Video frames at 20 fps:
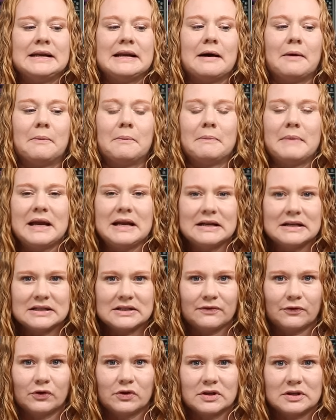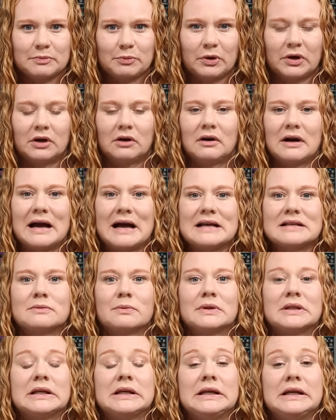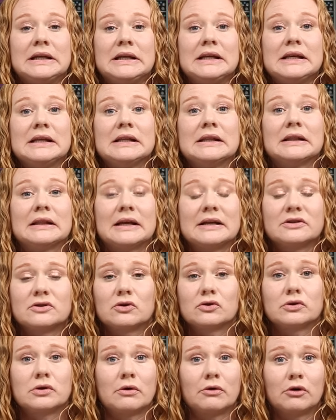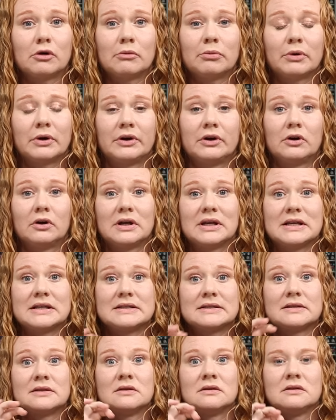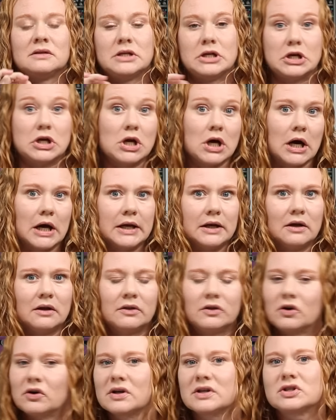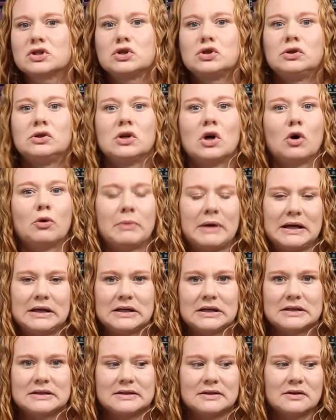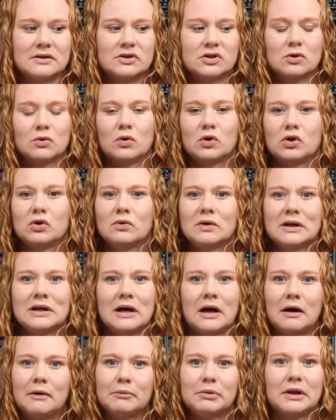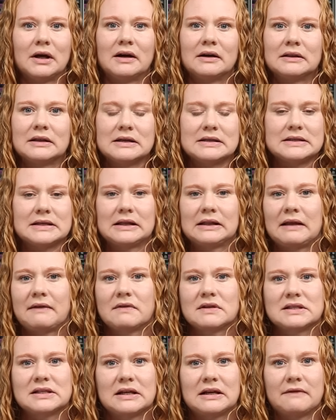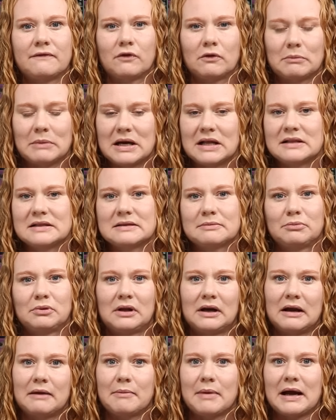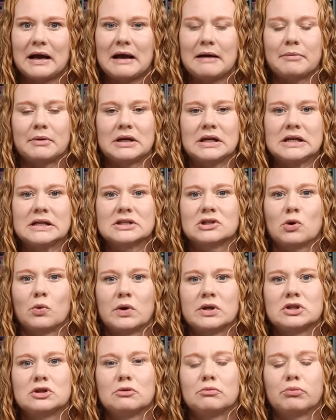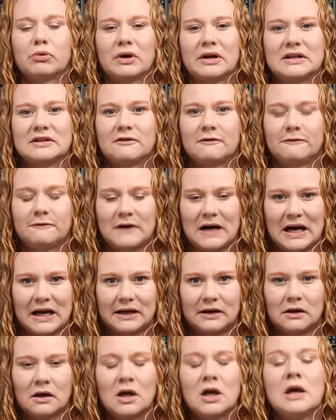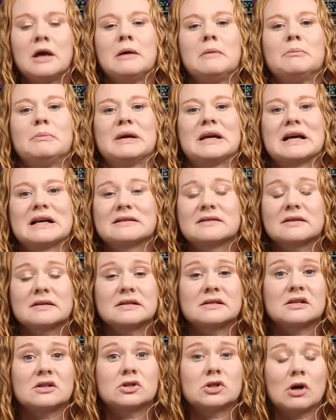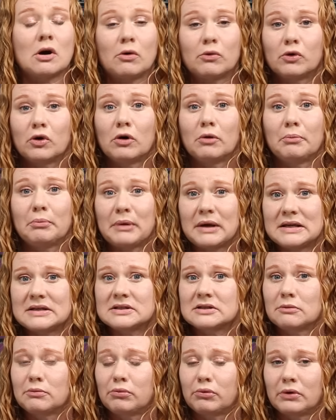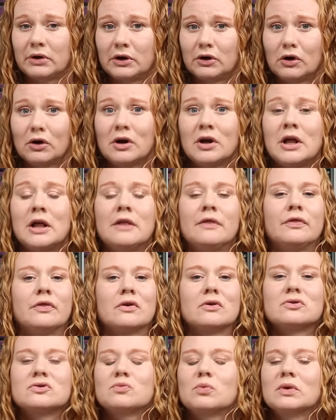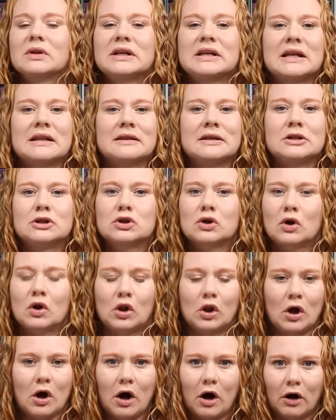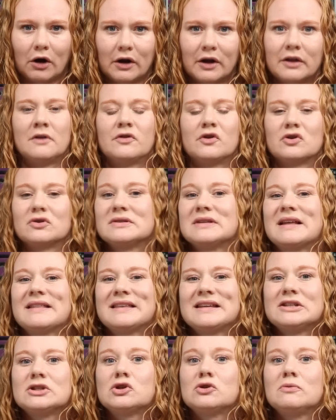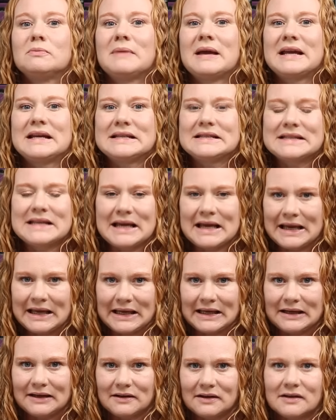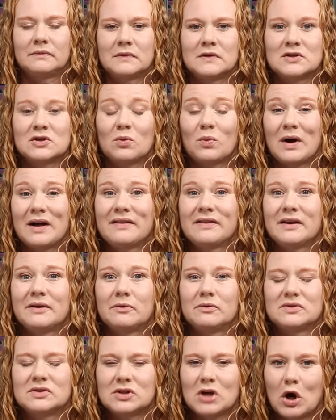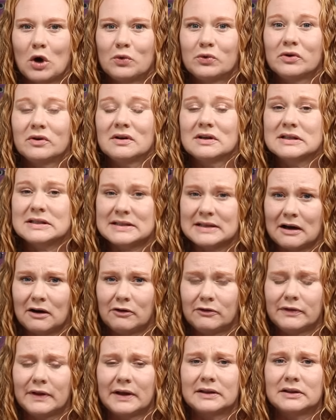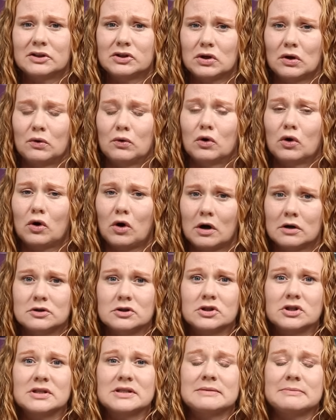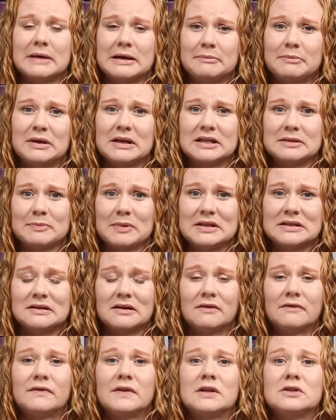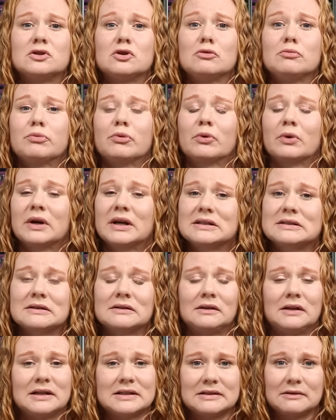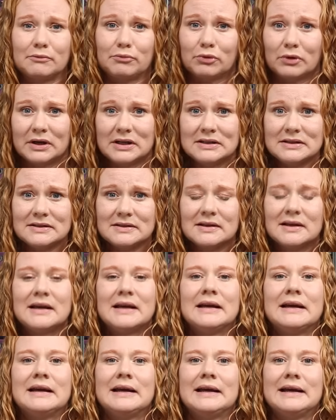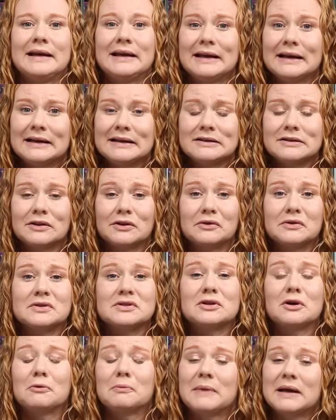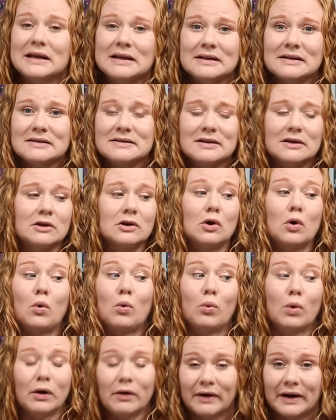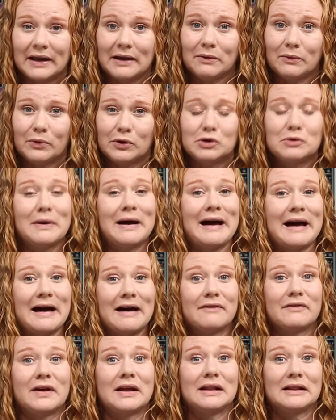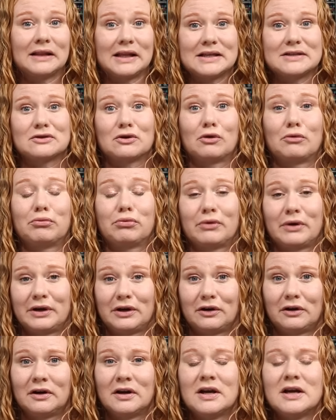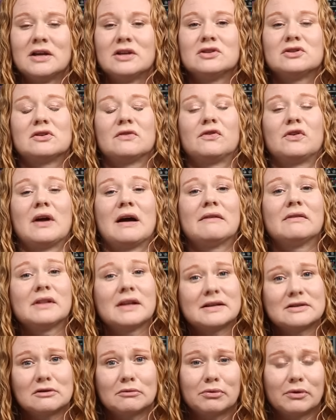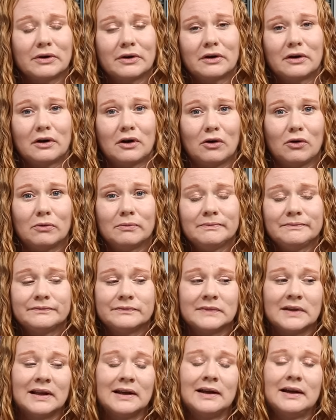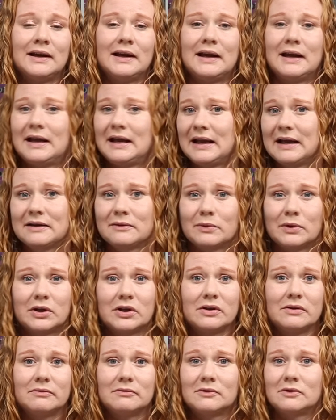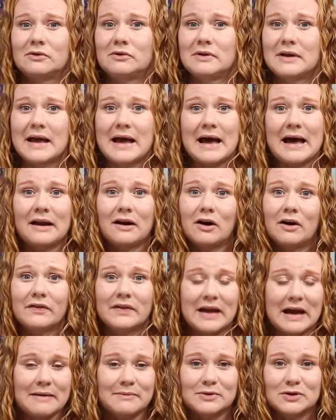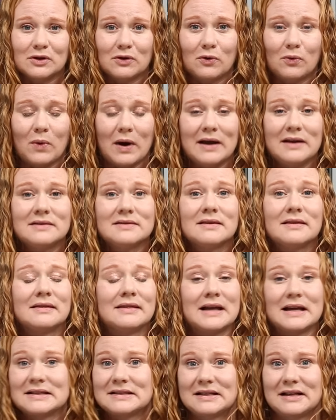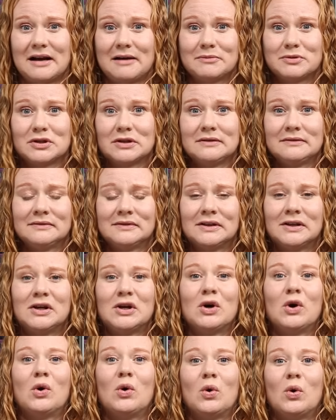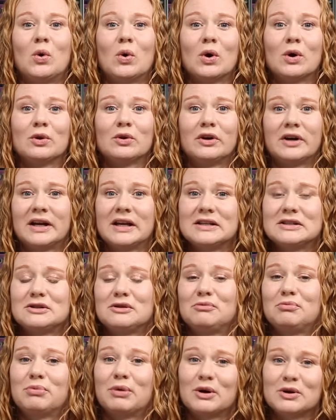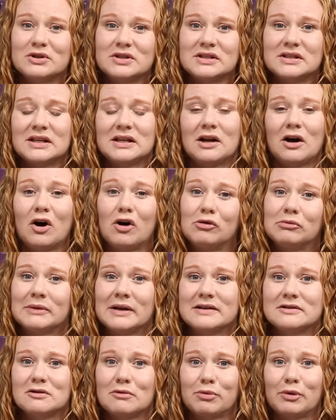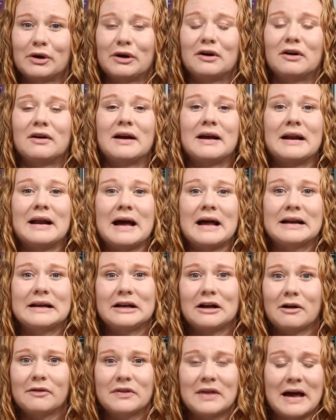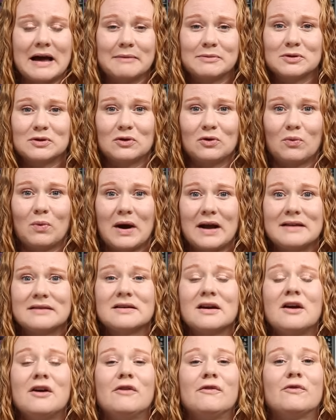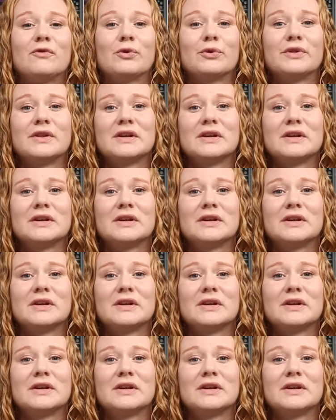Now, maintenance for this printer, as with any laser toner printer, is none. There is no maintenance. So you can unplug this and leave it sitting for months, plug it back up, and it is going to print fine. Because this is a toner-based printer, there's really nothing to clog. There's nothing to maintain. So while the toner itself, like the toner cartridges, might be expensive, they do print lots of prints, and there's no maintenance and no worry when you have a laser printer. So if you have a laser printer at home and want to add on the Absolute White, that's an option. Or look into purchasing a home laser printer and adding out the Absolute White for